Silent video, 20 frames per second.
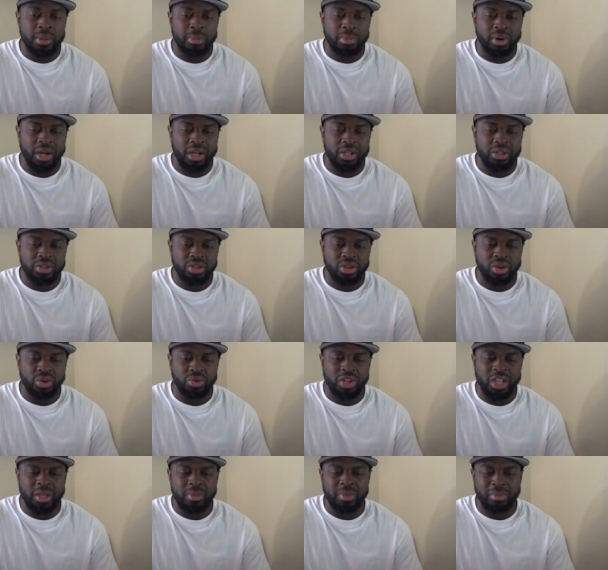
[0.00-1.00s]
But you
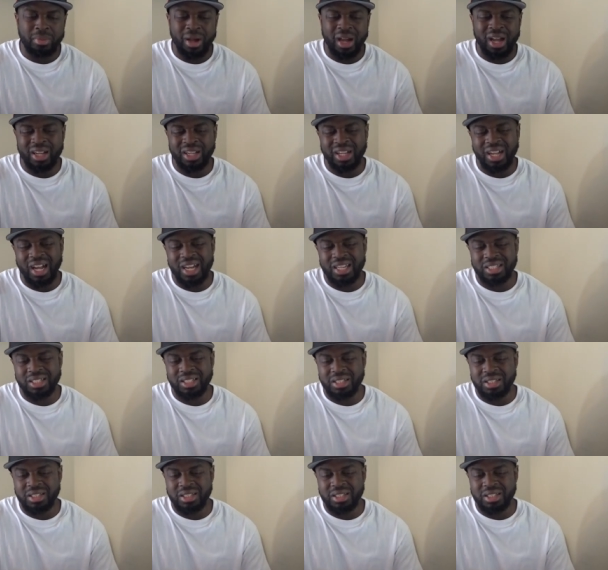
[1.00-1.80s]
know, keep in mind, guys,